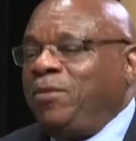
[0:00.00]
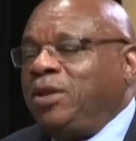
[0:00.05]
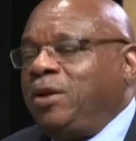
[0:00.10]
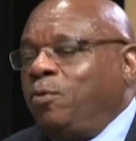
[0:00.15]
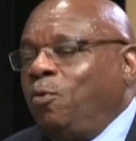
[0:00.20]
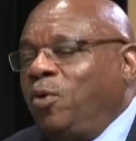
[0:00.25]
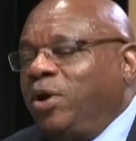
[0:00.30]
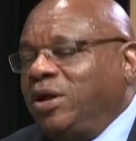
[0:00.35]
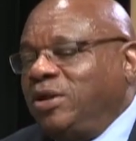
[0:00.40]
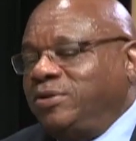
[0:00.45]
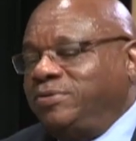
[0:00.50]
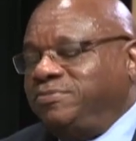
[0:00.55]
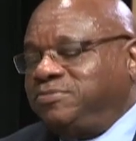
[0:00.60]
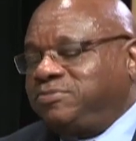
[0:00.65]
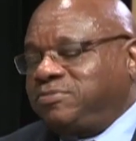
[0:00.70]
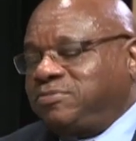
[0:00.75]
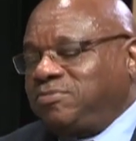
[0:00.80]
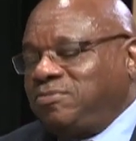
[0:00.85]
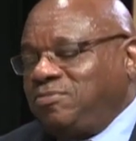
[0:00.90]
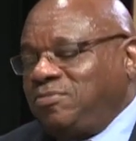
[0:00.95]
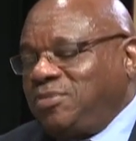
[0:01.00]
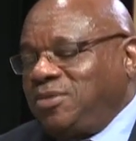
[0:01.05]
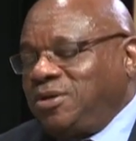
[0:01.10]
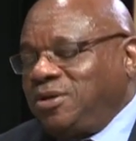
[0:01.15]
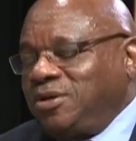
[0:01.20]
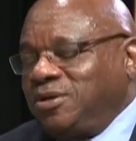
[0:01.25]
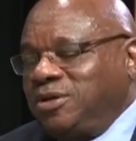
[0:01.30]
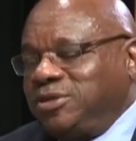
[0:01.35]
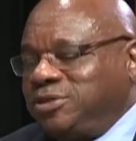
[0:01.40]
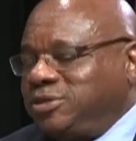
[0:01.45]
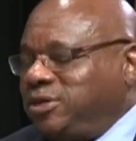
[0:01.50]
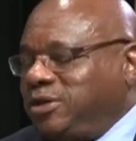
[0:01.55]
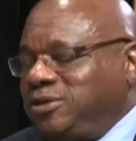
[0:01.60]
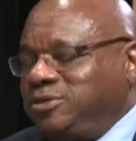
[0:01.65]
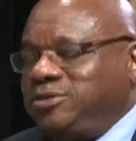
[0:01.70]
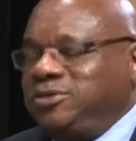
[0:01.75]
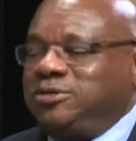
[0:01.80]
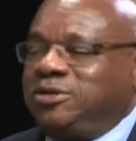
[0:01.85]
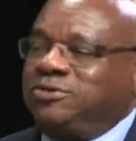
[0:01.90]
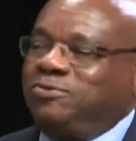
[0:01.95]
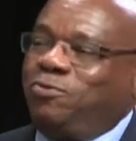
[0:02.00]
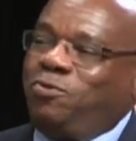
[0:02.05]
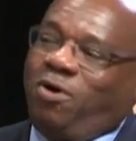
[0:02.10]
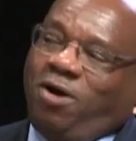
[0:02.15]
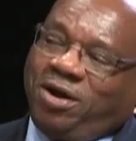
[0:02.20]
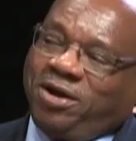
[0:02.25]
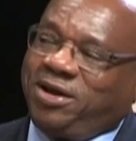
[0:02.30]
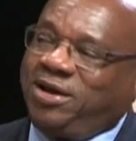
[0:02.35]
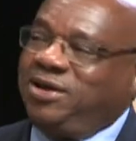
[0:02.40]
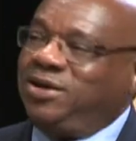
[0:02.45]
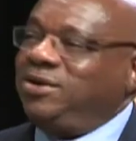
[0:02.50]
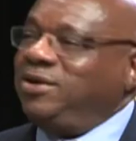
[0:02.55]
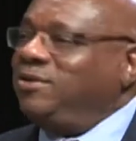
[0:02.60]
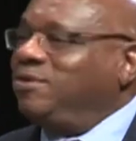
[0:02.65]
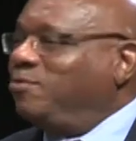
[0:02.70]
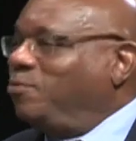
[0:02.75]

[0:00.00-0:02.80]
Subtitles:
Well, this kid's just walking,